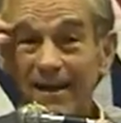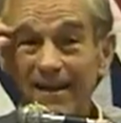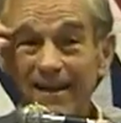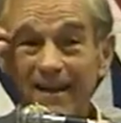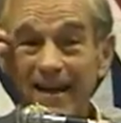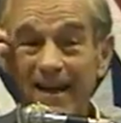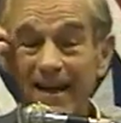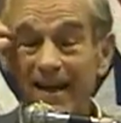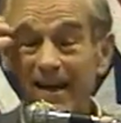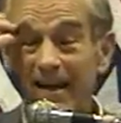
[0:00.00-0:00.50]

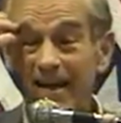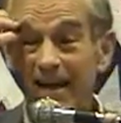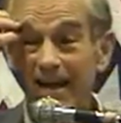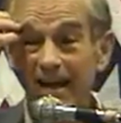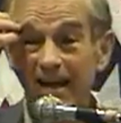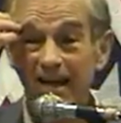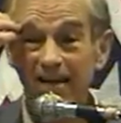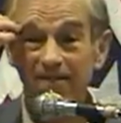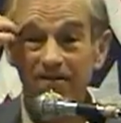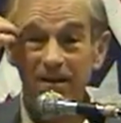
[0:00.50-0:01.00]
that I
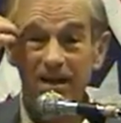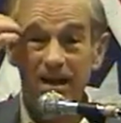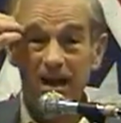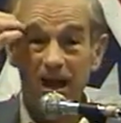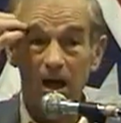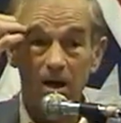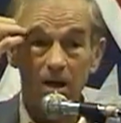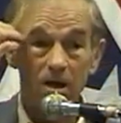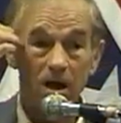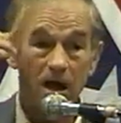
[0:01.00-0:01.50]
have
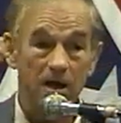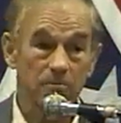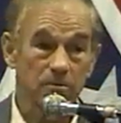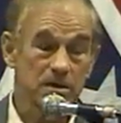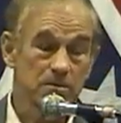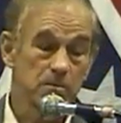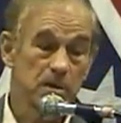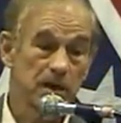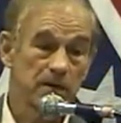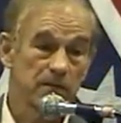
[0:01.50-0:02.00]
a lot of
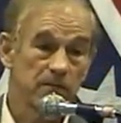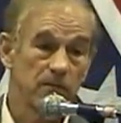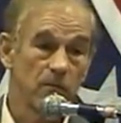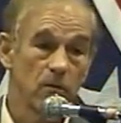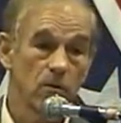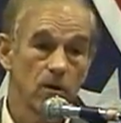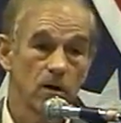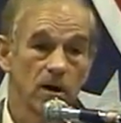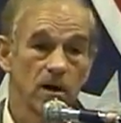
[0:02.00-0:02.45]
respect for,